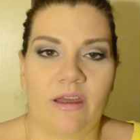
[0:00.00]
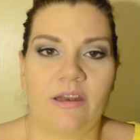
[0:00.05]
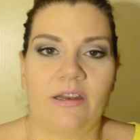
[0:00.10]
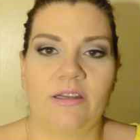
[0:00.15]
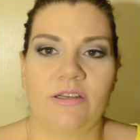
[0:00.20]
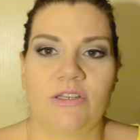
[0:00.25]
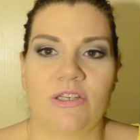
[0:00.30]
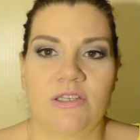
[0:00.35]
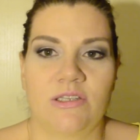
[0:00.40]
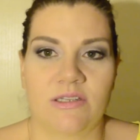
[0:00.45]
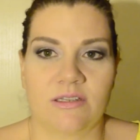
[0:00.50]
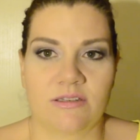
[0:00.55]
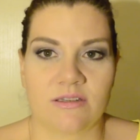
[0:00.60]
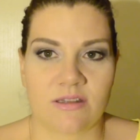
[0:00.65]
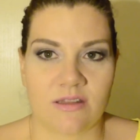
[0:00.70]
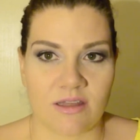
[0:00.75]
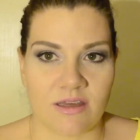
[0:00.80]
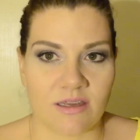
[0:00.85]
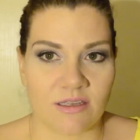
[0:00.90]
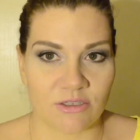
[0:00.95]
and he just
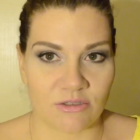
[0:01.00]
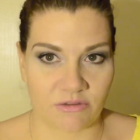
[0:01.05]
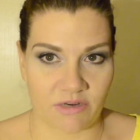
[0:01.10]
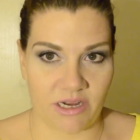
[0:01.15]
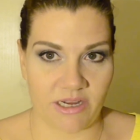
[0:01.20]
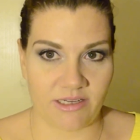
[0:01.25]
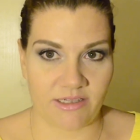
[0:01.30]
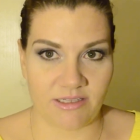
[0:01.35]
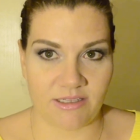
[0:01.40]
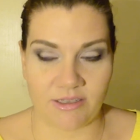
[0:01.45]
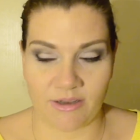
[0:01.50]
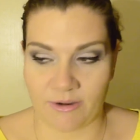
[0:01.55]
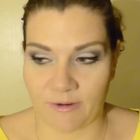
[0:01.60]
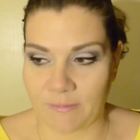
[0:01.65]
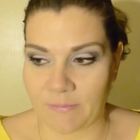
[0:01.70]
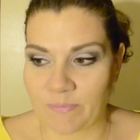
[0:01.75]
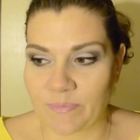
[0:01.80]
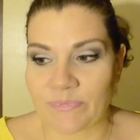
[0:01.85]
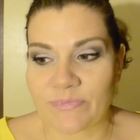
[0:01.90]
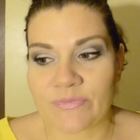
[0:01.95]
doesn't think it's right.
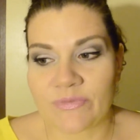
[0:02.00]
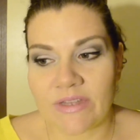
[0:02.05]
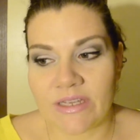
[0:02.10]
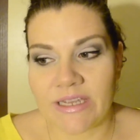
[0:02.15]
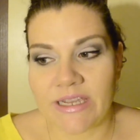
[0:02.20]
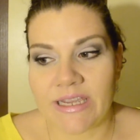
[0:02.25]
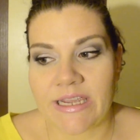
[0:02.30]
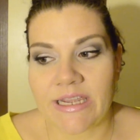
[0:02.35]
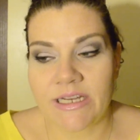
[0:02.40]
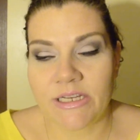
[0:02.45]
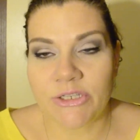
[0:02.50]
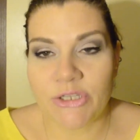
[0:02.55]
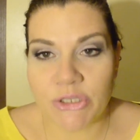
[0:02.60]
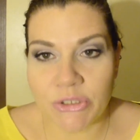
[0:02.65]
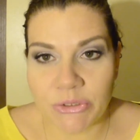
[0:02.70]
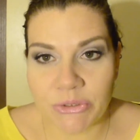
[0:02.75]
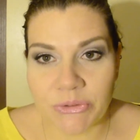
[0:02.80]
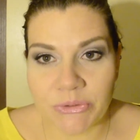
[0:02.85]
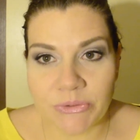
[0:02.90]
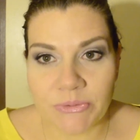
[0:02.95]
So he
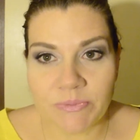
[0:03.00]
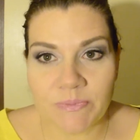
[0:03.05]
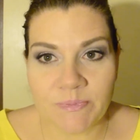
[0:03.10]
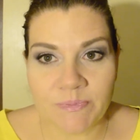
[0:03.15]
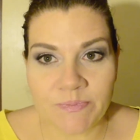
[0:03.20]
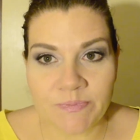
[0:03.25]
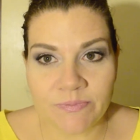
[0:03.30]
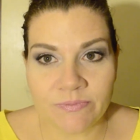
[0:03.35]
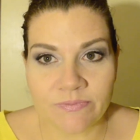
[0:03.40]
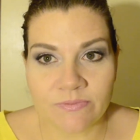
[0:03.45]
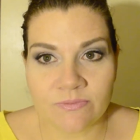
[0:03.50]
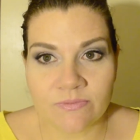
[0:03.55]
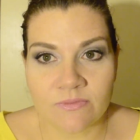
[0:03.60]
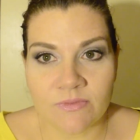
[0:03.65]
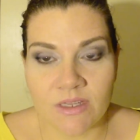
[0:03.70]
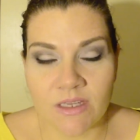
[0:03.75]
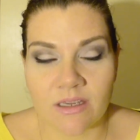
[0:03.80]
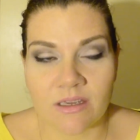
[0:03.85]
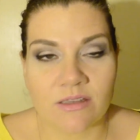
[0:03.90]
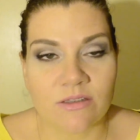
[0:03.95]
too
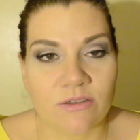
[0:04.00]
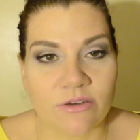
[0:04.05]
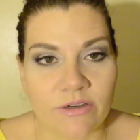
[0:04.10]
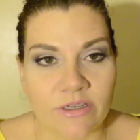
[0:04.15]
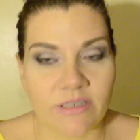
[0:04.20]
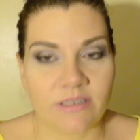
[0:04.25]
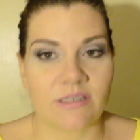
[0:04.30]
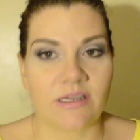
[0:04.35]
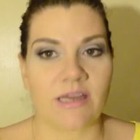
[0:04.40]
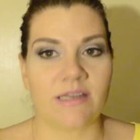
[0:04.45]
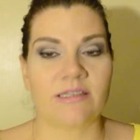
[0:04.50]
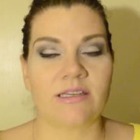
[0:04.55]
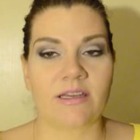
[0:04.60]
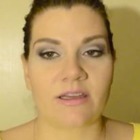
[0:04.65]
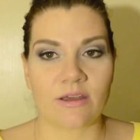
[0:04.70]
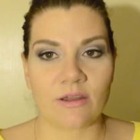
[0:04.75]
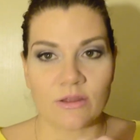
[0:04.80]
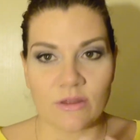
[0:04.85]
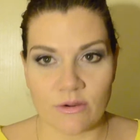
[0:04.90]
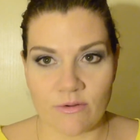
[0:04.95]
is
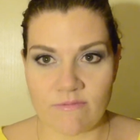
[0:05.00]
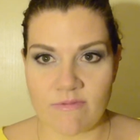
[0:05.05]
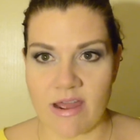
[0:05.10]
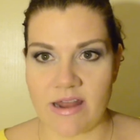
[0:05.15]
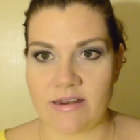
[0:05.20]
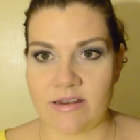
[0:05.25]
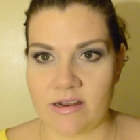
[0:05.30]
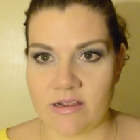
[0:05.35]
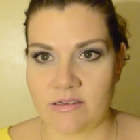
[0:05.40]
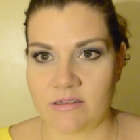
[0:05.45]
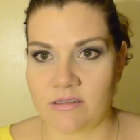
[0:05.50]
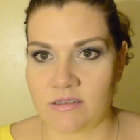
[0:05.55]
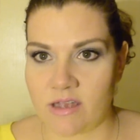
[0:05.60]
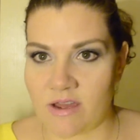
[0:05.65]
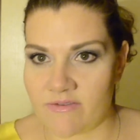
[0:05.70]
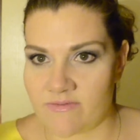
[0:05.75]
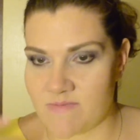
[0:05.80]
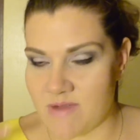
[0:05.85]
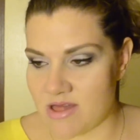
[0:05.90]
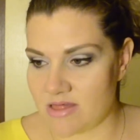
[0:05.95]
criticizing the redness
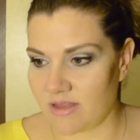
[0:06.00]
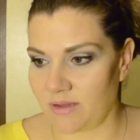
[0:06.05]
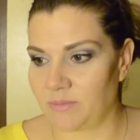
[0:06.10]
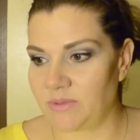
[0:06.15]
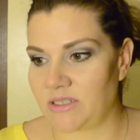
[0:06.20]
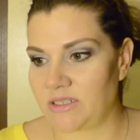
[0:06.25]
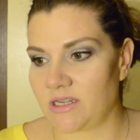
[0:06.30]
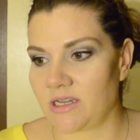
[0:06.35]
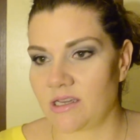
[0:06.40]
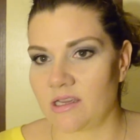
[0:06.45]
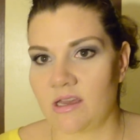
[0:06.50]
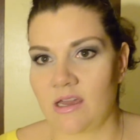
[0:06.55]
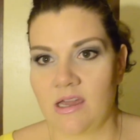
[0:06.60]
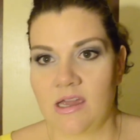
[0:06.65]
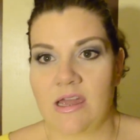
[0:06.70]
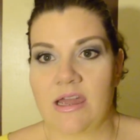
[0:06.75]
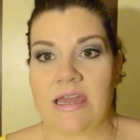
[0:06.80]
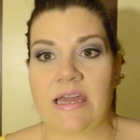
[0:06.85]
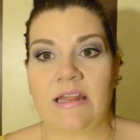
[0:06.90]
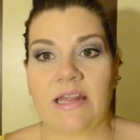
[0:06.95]
of my lipstick.
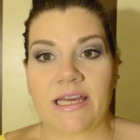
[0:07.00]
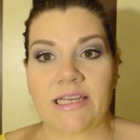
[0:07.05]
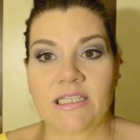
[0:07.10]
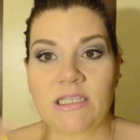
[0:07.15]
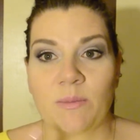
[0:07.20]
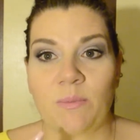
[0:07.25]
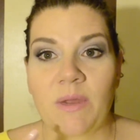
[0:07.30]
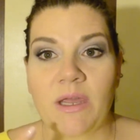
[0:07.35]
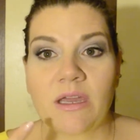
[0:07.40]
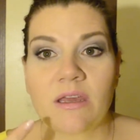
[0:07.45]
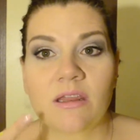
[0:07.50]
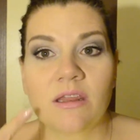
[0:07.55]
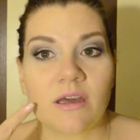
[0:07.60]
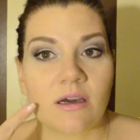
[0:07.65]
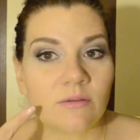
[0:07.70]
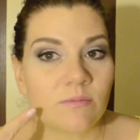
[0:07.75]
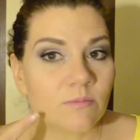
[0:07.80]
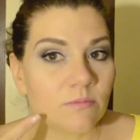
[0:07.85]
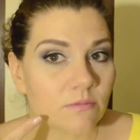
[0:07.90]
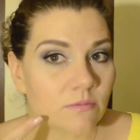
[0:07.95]
He likes the pink
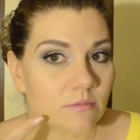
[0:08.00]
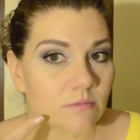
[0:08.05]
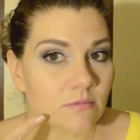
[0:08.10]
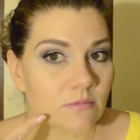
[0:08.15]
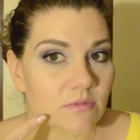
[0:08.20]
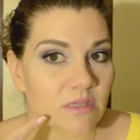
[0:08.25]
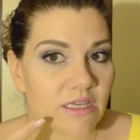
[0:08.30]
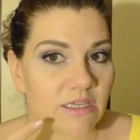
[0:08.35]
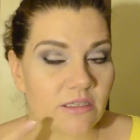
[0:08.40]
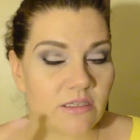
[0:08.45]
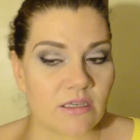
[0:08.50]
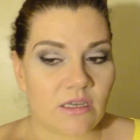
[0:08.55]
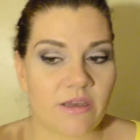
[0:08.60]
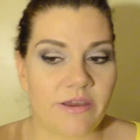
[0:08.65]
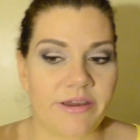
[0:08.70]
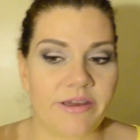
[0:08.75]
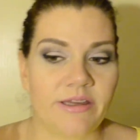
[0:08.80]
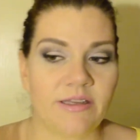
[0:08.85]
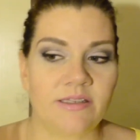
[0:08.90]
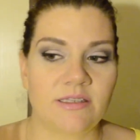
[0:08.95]
though. This
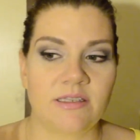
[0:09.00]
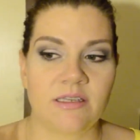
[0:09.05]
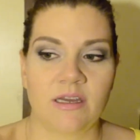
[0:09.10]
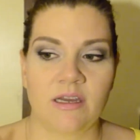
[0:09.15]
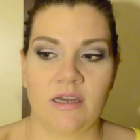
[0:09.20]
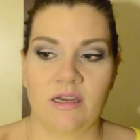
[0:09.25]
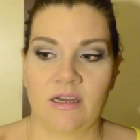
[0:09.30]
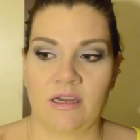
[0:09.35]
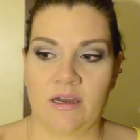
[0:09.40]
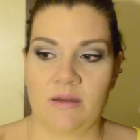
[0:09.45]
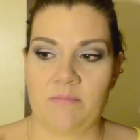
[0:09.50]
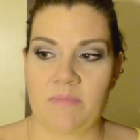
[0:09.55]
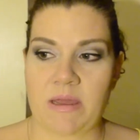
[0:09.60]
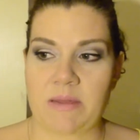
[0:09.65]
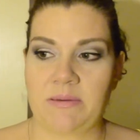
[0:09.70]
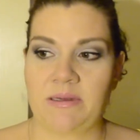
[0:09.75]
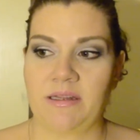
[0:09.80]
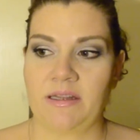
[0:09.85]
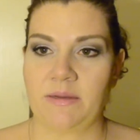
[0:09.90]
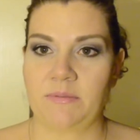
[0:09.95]
is
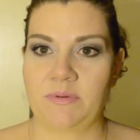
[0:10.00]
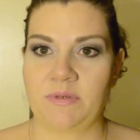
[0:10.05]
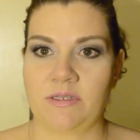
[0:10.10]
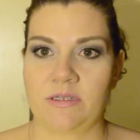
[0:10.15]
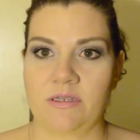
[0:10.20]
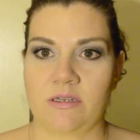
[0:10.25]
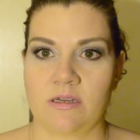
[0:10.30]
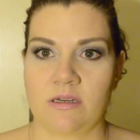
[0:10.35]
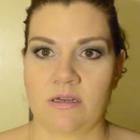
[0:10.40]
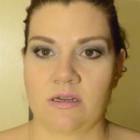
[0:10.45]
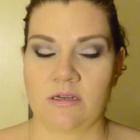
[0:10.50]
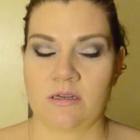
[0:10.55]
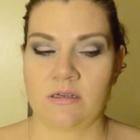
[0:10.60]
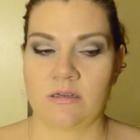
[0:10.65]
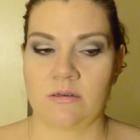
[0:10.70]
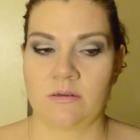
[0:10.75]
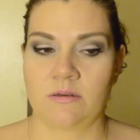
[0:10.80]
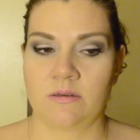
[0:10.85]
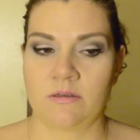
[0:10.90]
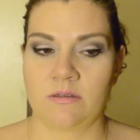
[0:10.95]
Baby Lips
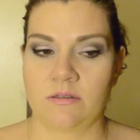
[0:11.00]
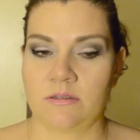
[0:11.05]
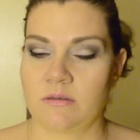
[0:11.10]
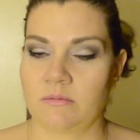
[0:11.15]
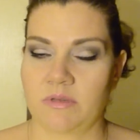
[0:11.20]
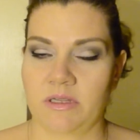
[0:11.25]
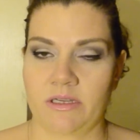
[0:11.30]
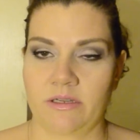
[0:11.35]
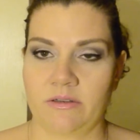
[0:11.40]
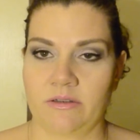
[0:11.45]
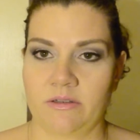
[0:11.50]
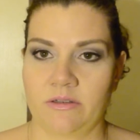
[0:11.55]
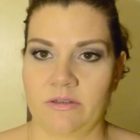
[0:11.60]
something.